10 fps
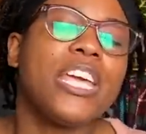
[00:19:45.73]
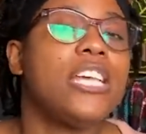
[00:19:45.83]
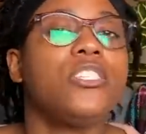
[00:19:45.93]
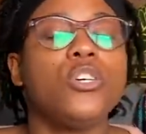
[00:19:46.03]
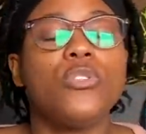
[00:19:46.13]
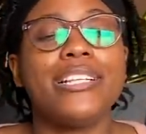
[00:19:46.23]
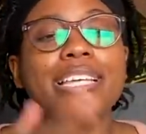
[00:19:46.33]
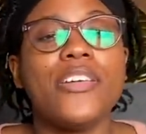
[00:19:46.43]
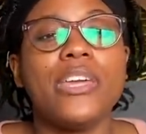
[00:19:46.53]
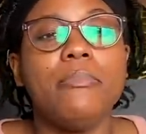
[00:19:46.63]
And so that's
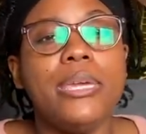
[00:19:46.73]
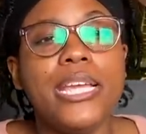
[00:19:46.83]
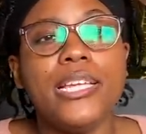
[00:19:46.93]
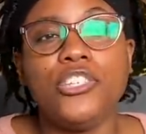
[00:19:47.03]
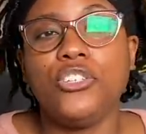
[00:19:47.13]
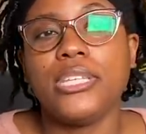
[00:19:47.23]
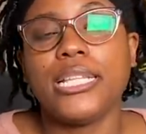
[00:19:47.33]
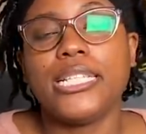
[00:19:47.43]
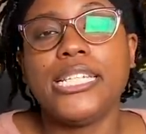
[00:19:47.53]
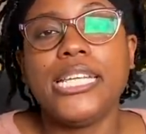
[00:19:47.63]
how they meet, because she's like
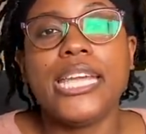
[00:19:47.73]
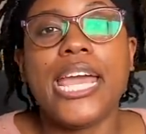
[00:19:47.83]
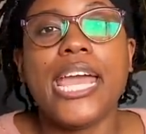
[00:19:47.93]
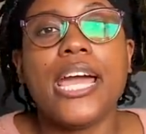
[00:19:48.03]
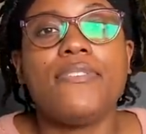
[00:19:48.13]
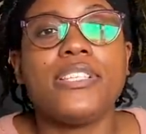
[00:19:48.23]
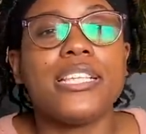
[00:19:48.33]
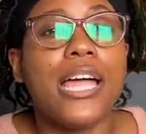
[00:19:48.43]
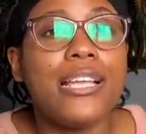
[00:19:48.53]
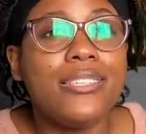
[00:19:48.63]
the TA of this
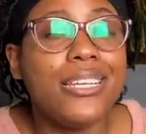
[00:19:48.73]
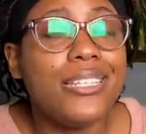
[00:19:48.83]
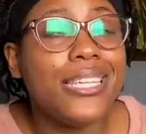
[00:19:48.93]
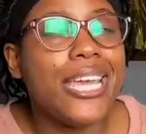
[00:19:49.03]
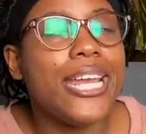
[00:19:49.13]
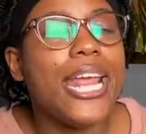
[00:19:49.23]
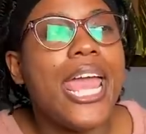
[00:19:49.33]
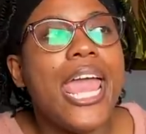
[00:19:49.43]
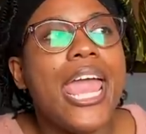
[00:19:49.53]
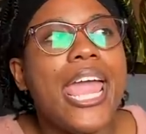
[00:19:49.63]
class that he's in.
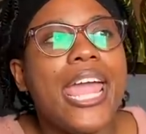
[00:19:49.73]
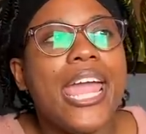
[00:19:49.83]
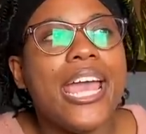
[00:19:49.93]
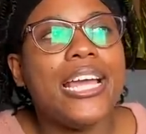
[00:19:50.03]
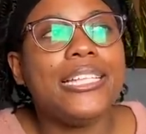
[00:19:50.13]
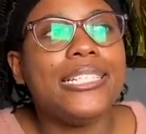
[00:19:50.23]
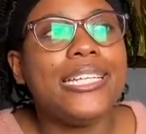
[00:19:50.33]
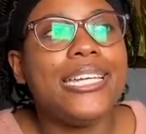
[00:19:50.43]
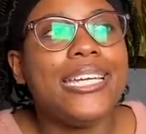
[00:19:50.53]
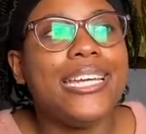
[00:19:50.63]
And
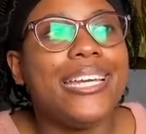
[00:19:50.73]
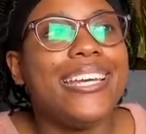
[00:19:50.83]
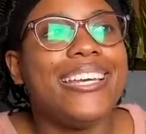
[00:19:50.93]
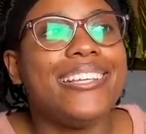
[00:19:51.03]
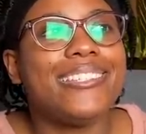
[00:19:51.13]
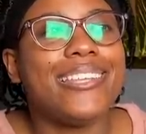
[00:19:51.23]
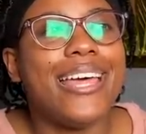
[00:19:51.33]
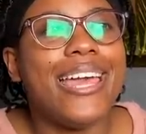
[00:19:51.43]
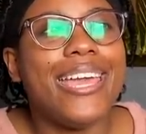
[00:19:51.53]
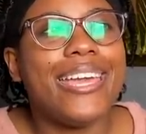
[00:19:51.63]
he is
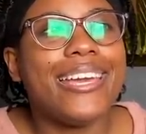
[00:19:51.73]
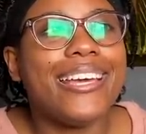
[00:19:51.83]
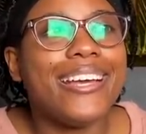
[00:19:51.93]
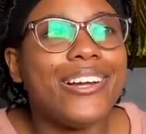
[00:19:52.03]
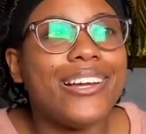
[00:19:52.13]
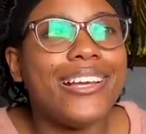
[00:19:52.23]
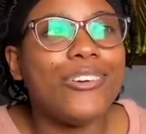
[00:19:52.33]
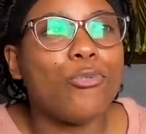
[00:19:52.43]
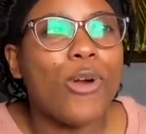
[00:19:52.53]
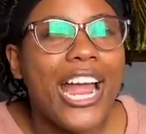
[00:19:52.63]
like
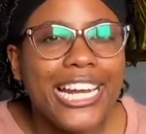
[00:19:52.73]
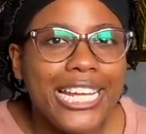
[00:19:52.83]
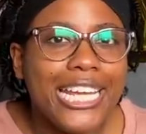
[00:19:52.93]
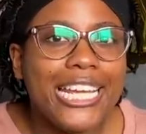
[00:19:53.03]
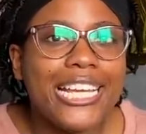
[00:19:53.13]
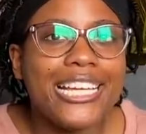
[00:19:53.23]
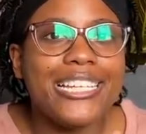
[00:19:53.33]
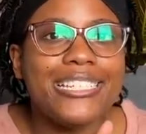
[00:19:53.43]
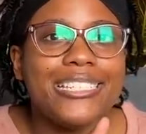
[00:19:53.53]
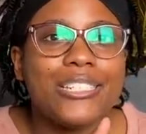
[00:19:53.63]
writing
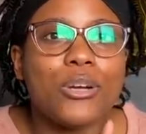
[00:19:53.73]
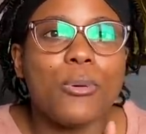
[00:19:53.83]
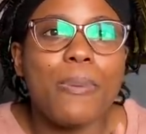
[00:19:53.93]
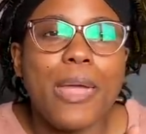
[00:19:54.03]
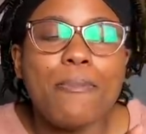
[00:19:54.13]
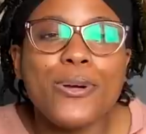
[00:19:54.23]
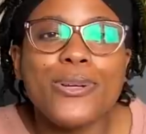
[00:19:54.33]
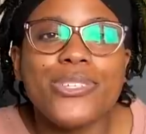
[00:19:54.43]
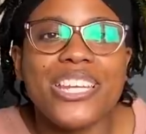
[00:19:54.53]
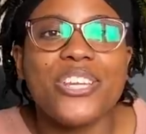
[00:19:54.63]
his
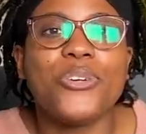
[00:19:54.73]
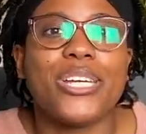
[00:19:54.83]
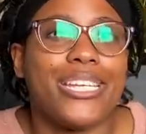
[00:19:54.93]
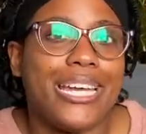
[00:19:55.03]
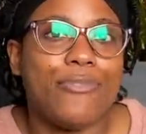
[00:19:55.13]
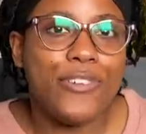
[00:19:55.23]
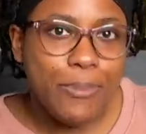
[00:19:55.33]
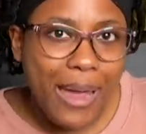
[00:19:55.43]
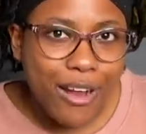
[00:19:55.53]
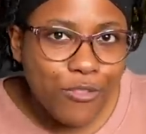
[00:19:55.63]
papers, and he'll get like
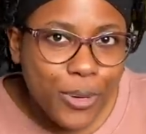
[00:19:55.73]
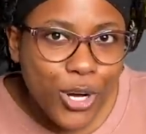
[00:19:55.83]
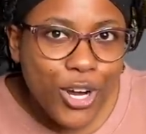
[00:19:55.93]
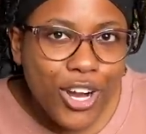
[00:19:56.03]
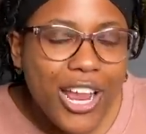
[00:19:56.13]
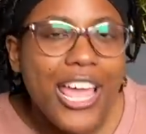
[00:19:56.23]
feedback from her.